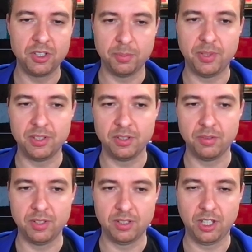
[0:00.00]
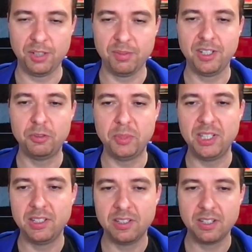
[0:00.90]
part of the timeline,
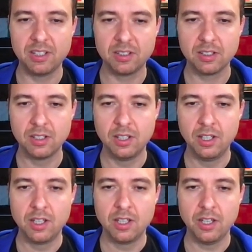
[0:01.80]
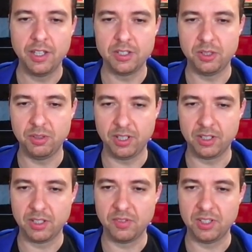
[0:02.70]
meaning that as you
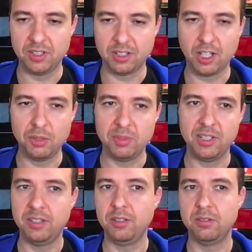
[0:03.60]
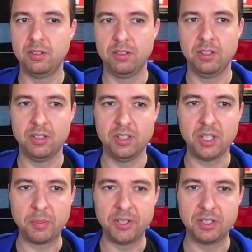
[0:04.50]
activate the timeline, your
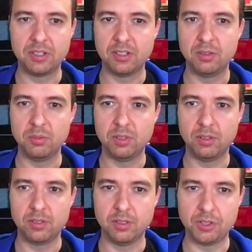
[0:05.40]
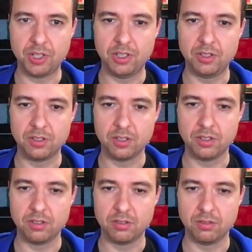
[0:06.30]
summary screen would also change
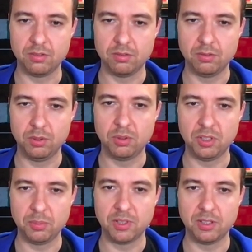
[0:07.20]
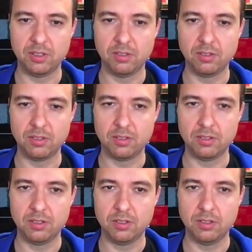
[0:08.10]
to that particular
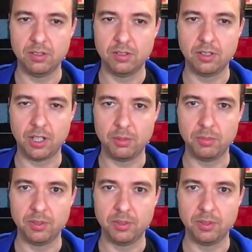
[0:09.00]
time.